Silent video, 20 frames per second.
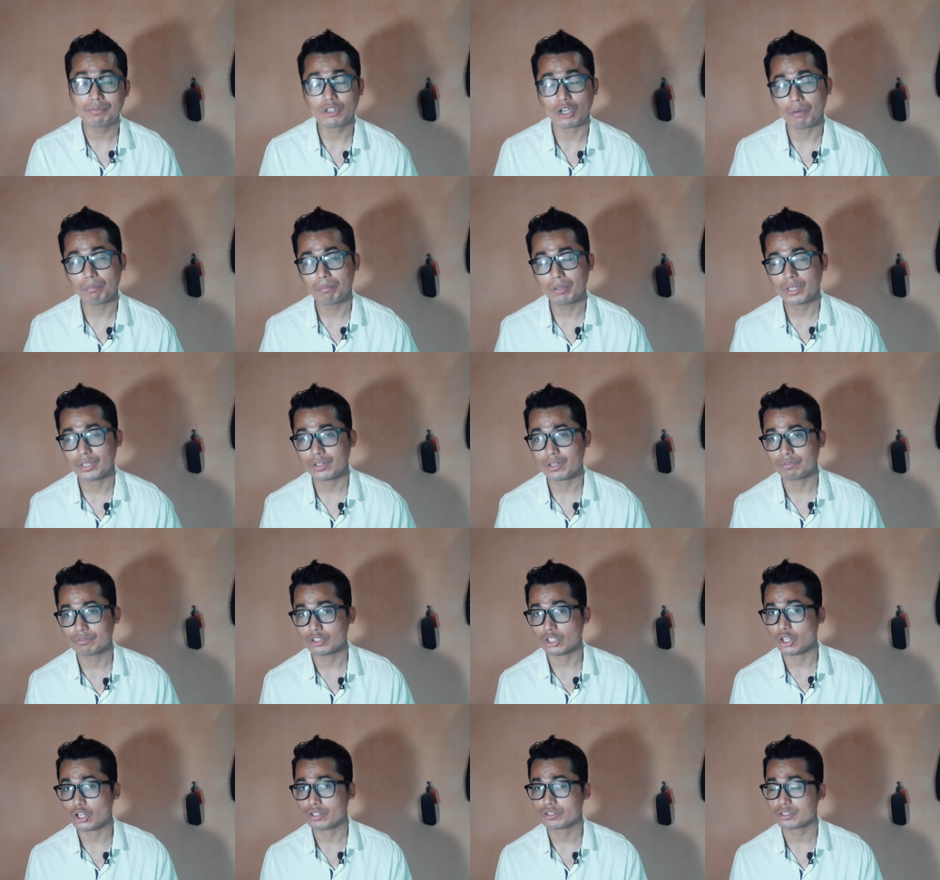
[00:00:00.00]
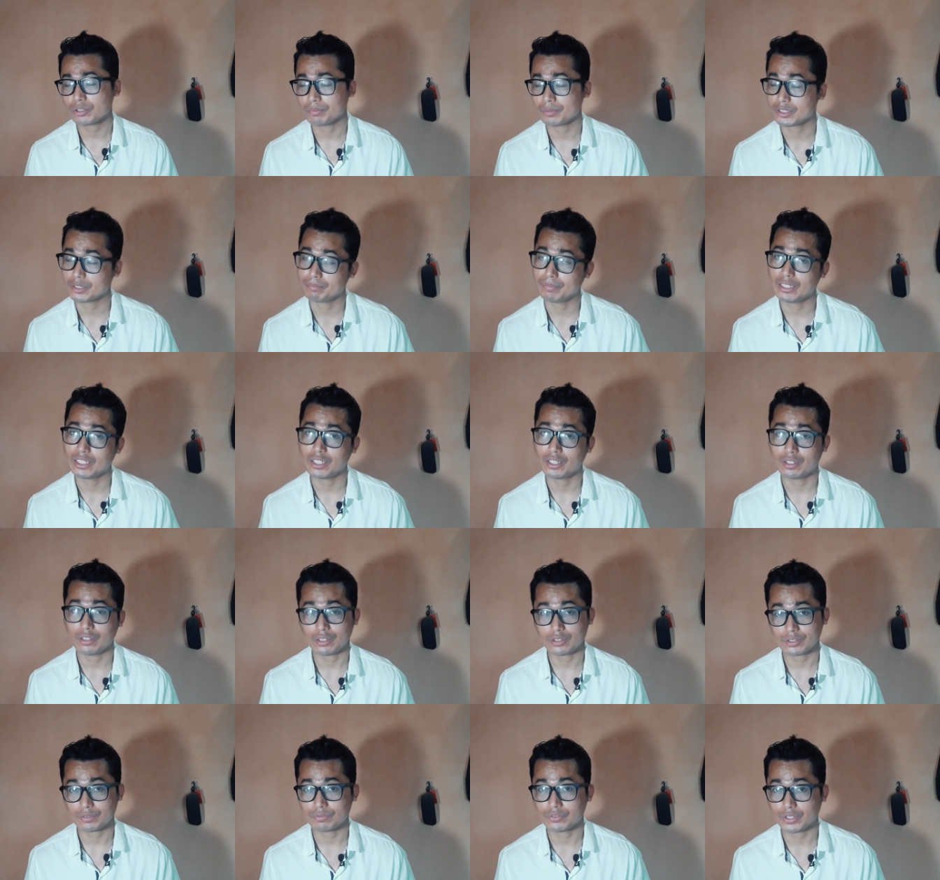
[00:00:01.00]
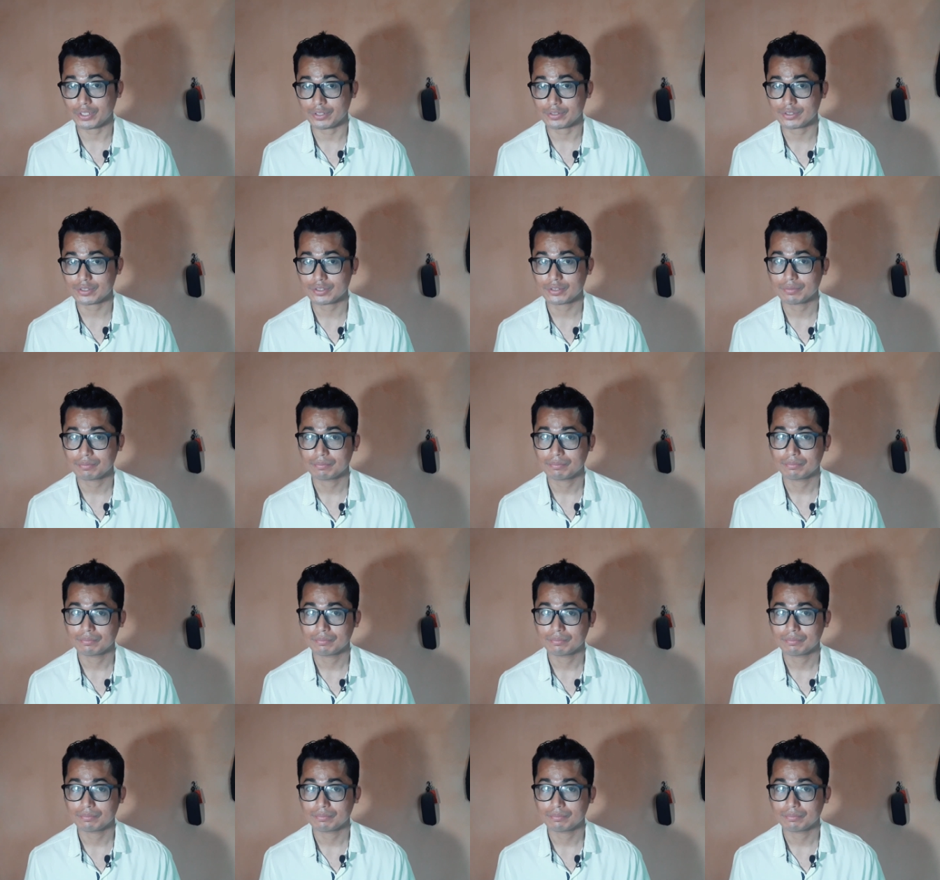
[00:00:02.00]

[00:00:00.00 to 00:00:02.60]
complaint of the loss of smell and loss of taste.